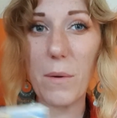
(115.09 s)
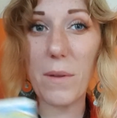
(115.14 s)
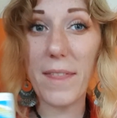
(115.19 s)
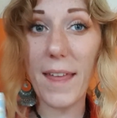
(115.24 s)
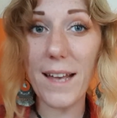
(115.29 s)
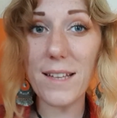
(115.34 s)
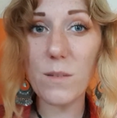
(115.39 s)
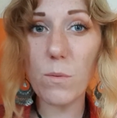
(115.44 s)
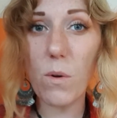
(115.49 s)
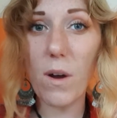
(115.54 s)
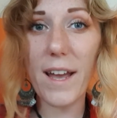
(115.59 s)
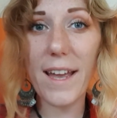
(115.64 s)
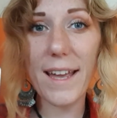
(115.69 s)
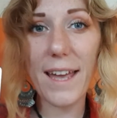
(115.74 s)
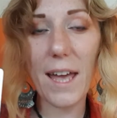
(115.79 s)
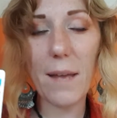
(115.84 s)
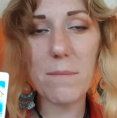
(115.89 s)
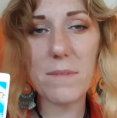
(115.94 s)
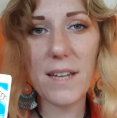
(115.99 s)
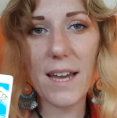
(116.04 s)
And that's why it
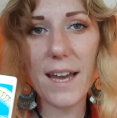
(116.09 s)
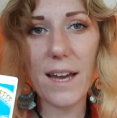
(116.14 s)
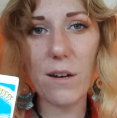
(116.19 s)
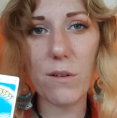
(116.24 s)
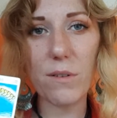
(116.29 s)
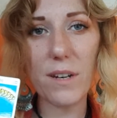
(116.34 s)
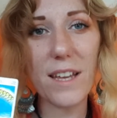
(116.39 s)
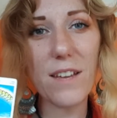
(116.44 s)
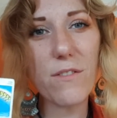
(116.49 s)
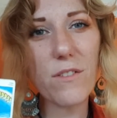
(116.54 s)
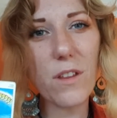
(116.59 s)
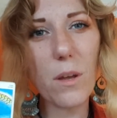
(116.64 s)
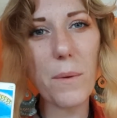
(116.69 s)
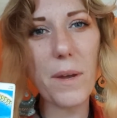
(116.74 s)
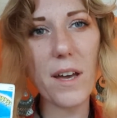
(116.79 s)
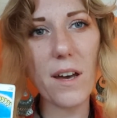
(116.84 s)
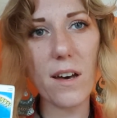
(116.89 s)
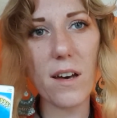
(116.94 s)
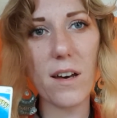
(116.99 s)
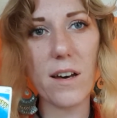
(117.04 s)
came down, even though
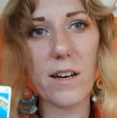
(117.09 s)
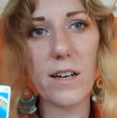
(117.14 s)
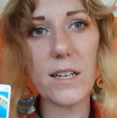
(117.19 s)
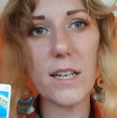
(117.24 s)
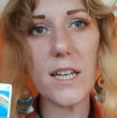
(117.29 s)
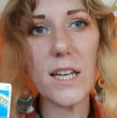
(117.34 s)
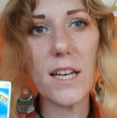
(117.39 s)
it hurt.